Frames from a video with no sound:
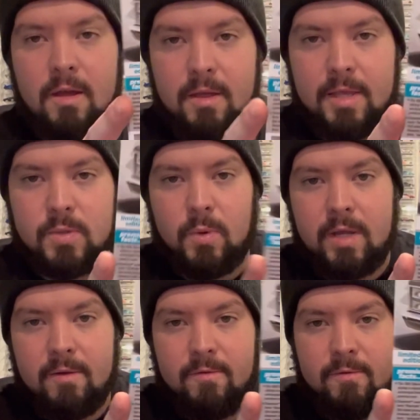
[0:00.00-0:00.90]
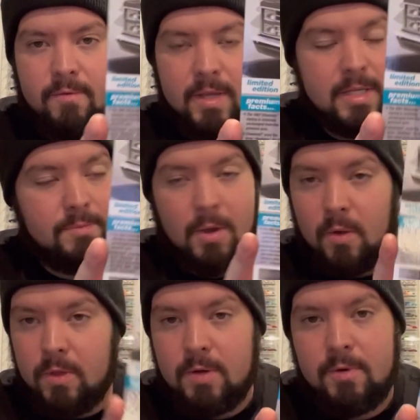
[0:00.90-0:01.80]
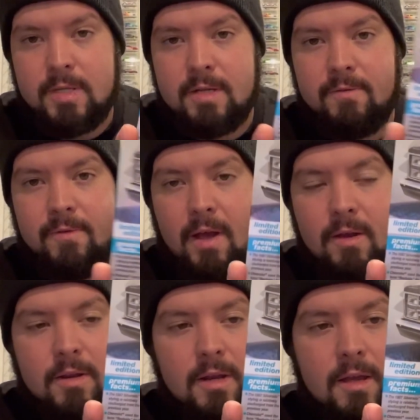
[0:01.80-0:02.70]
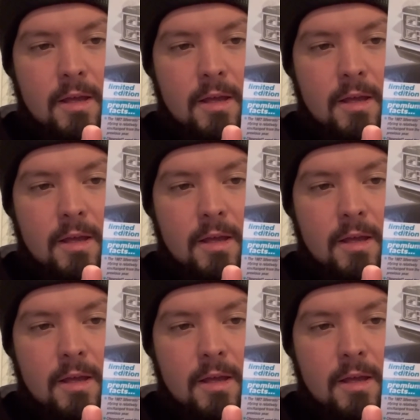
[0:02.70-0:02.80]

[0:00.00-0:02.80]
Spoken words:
this week, this is my only recent find.